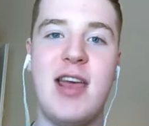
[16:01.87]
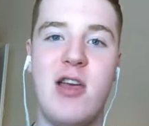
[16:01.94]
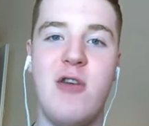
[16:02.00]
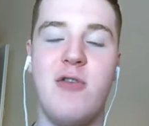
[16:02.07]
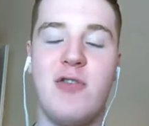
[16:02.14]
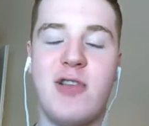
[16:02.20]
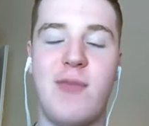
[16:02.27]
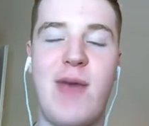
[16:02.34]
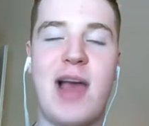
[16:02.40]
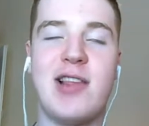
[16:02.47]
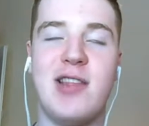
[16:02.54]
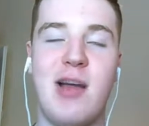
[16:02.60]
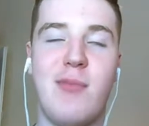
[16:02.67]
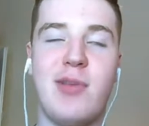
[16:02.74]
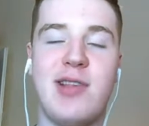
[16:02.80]
Who is the
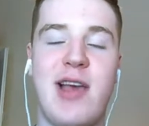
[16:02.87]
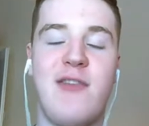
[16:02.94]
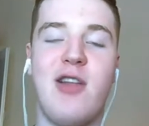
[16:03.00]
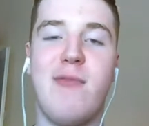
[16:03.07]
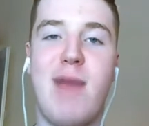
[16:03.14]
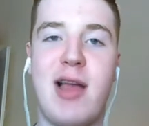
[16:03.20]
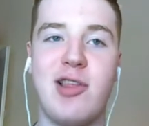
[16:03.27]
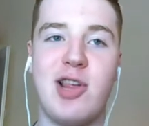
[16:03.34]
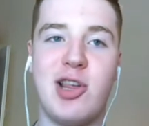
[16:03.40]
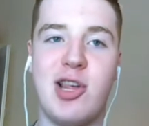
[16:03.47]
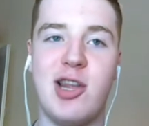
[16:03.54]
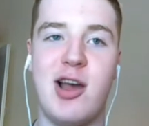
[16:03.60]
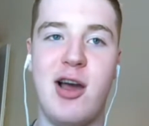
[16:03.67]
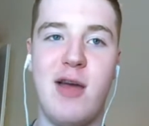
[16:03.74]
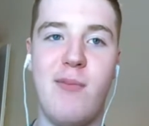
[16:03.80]
best number 7 at
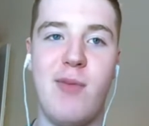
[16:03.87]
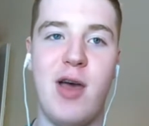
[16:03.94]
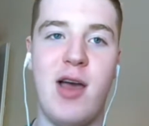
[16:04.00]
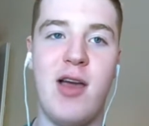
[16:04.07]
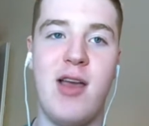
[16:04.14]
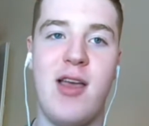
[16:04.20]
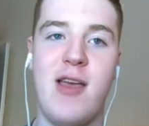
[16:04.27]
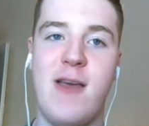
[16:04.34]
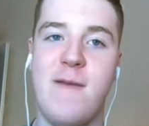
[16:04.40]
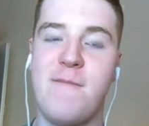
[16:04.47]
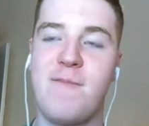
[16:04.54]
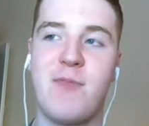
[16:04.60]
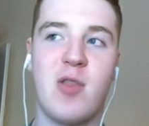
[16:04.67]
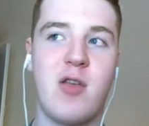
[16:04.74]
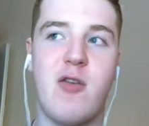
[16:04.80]
Manchester United? But
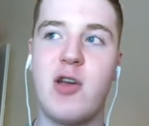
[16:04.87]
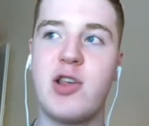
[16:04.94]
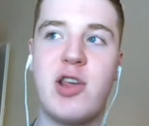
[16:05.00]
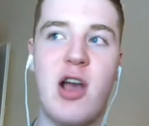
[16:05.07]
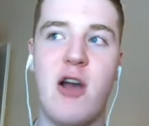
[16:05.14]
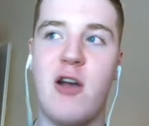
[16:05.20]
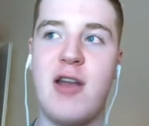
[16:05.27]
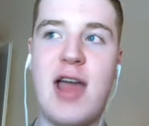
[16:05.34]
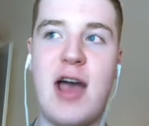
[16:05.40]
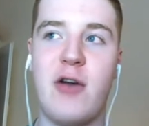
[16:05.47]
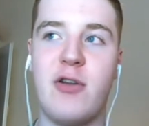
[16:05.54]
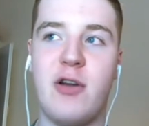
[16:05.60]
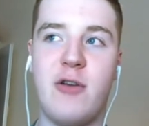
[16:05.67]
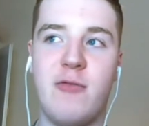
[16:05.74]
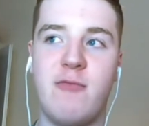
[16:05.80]
Cristiano
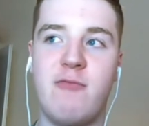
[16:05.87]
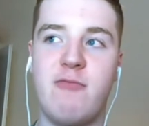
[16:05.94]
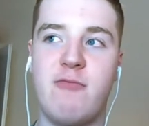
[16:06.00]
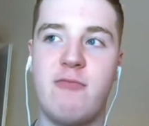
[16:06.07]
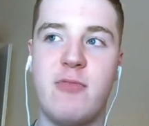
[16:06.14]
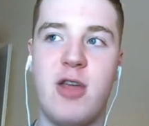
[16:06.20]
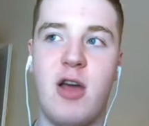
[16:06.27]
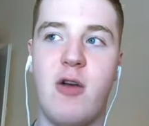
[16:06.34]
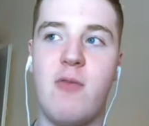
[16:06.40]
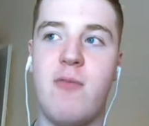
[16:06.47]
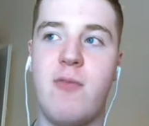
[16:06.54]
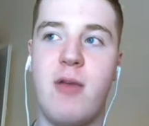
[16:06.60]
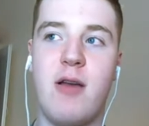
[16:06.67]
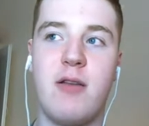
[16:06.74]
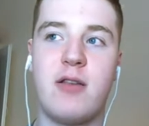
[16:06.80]

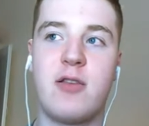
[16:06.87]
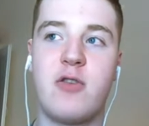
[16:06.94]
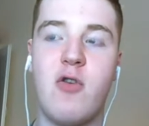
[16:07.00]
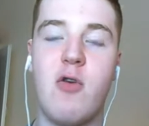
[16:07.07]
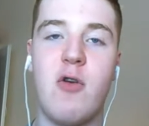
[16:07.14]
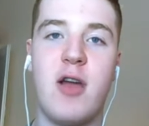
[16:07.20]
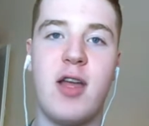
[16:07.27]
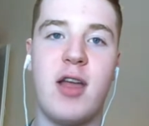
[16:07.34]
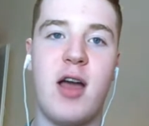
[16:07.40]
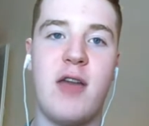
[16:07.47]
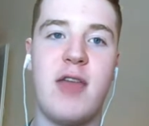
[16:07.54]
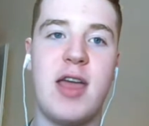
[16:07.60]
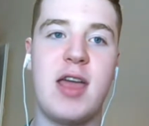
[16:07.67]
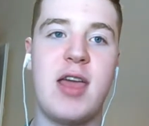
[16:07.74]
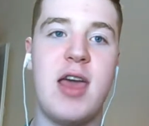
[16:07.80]
Ronaldo, scoring. I
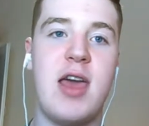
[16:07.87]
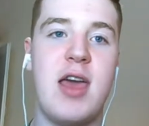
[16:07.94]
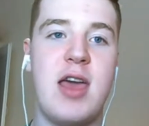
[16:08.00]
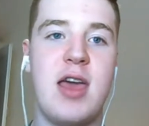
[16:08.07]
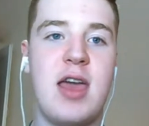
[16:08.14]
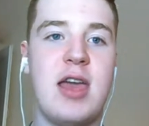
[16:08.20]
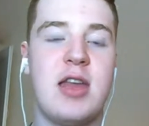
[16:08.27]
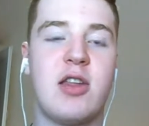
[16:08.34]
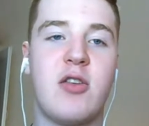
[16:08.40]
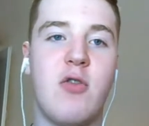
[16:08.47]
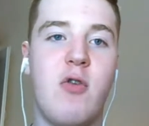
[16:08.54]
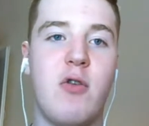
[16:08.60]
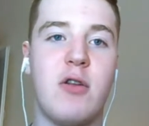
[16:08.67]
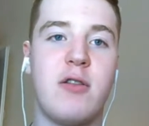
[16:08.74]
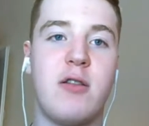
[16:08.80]
think he
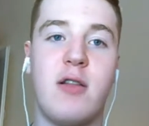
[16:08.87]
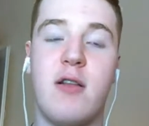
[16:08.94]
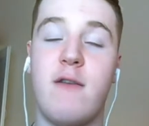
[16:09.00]
scored.